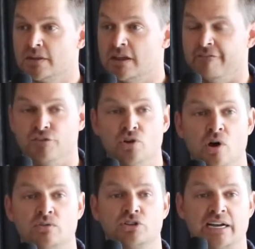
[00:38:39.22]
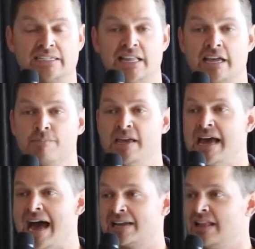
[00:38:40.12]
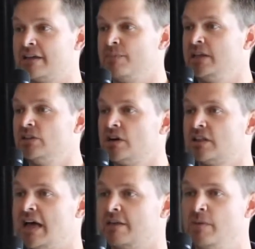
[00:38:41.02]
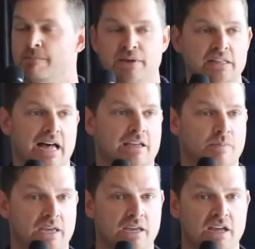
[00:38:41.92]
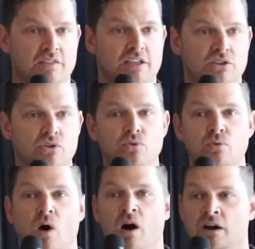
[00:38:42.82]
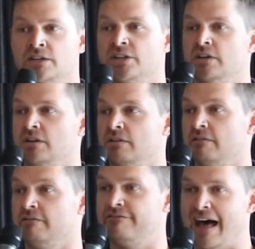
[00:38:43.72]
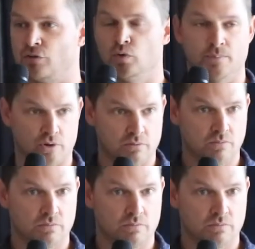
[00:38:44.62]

If you don't dress like me, act like me, look like me, be like me, then you aren't valuable.